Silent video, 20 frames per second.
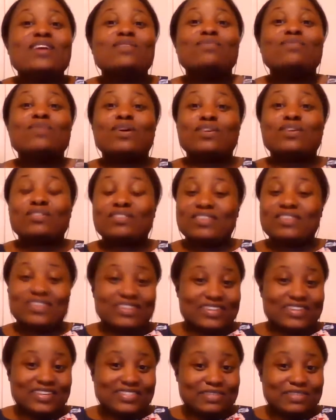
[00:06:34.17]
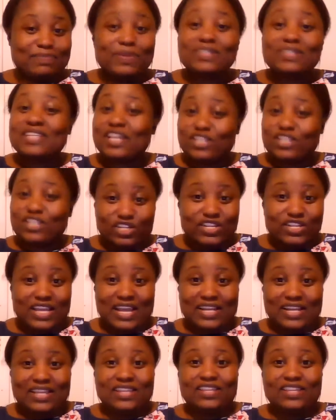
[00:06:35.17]
Well, it depends how you look
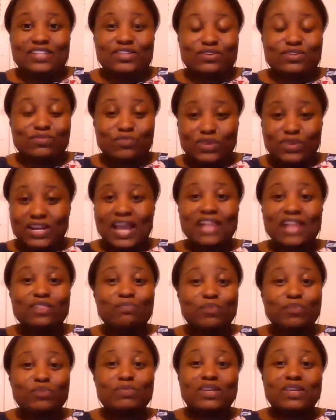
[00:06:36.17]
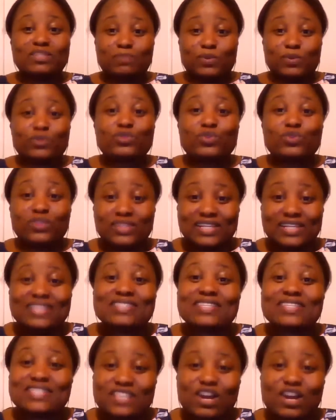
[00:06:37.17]
at it. When I put my spiritual
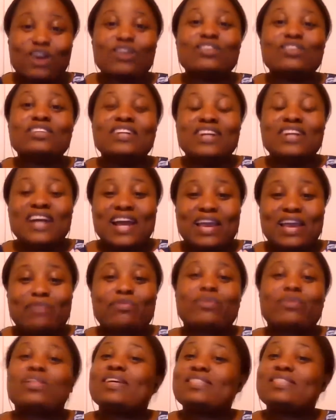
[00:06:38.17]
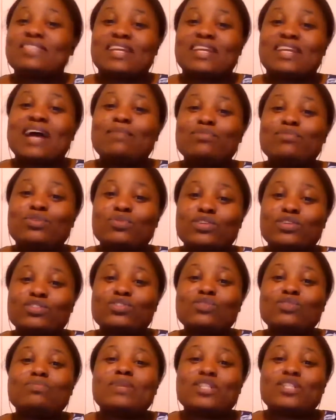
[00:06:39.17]
lenses on, I realize that I'm doing
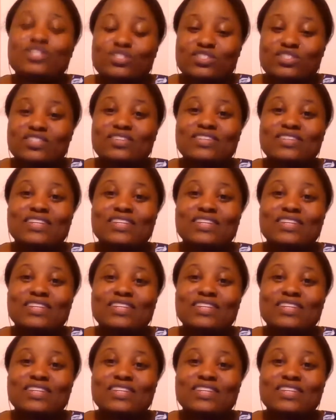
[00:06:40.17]
so much,